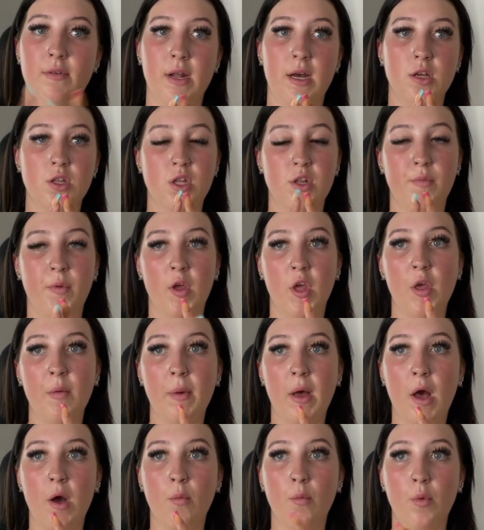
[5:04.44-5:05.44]
actually spoke
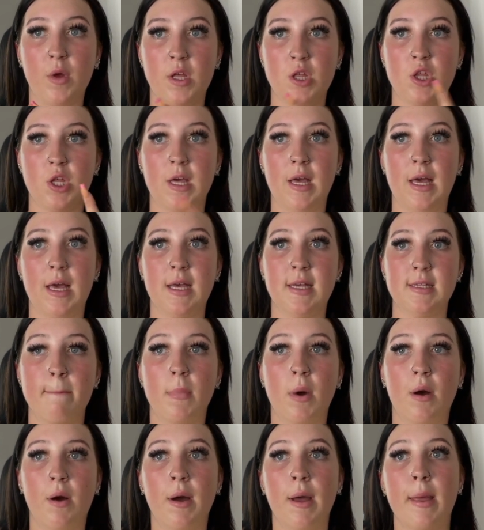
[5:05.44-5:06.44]
about, which is
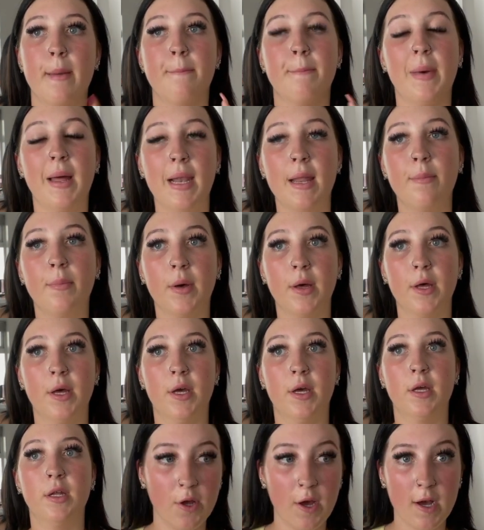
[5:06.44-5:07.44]
my belly
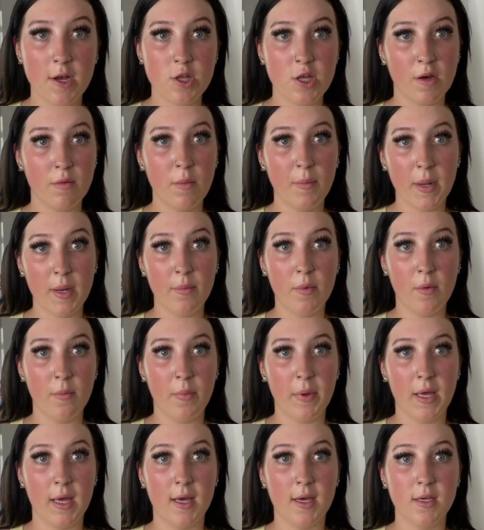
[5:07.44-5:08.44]
button. I actually have my belly button
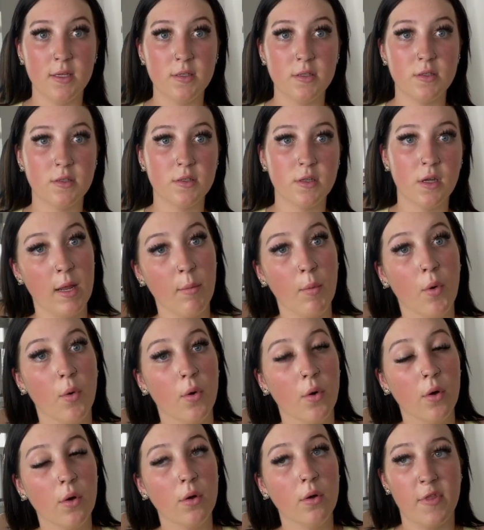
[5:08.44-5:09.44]
pierced
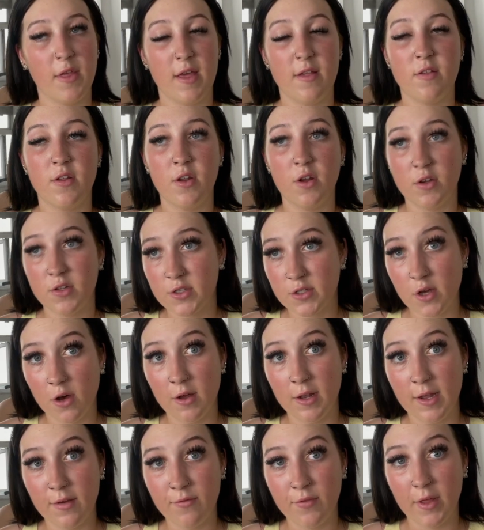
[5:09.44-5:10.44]
anymore, but there is a nice
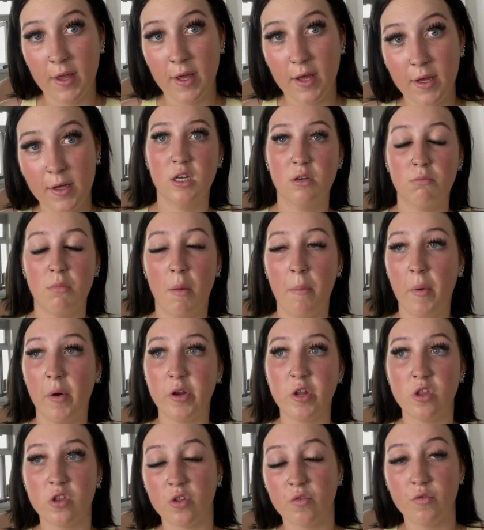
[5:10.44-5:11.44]
scar left there. My
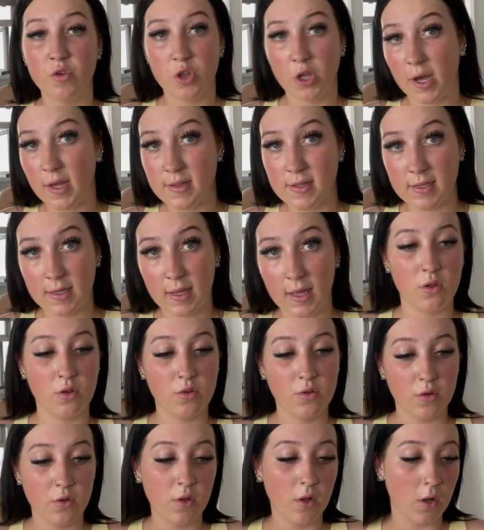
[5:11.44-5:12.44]
body just rejected it. Just
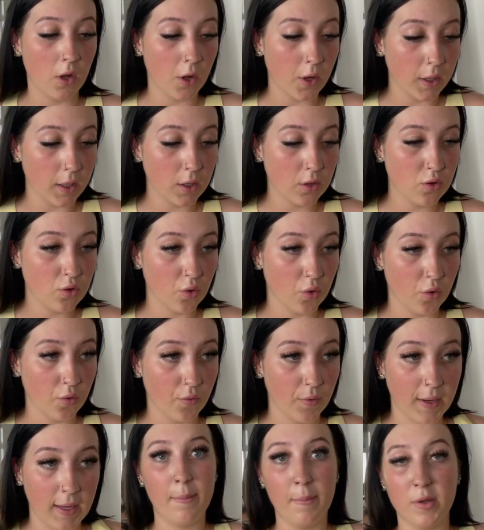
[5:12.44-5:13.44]
doesn't like
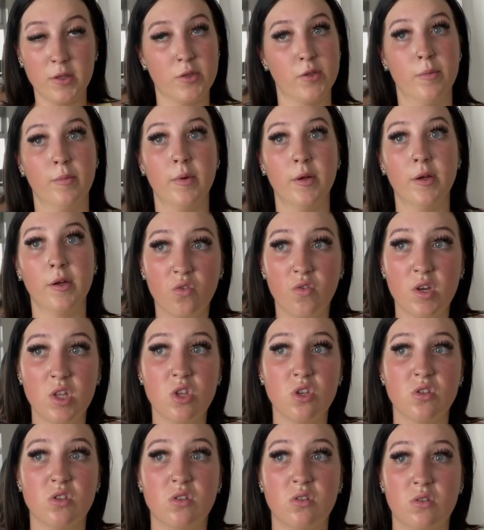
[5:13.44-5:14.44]
jewellery in my stomach. Jewellery
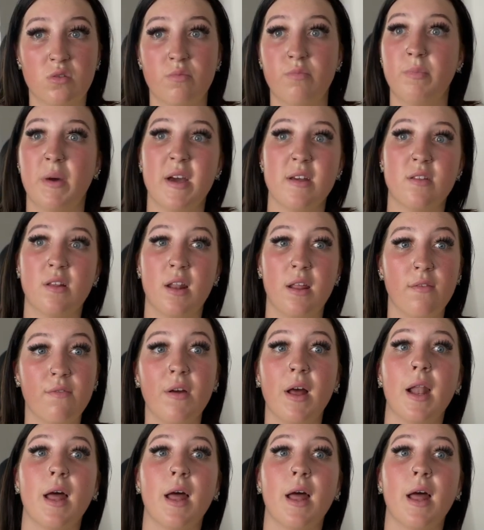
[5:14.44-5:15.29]
just basically fell